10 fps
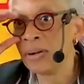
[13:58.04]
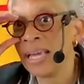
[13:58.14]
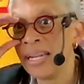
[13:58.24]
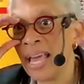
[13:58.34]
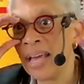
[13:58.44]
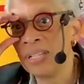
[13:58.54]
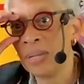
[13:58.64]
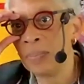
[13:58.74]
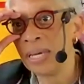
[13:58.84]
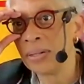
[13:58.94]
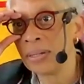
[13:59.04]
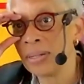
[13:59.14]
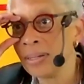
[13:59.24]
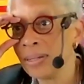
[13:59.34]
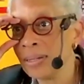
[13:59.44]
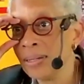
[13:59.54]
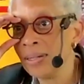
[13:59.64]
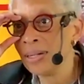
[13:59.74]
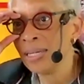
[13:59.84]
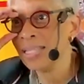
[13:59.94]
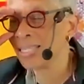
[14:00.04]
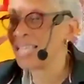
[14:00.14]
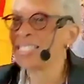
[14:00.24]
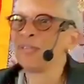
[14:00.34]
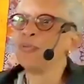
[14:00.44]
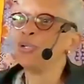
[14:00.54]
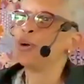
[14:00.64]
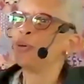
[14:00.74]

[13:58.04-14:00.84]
and have done better. It's as if we don't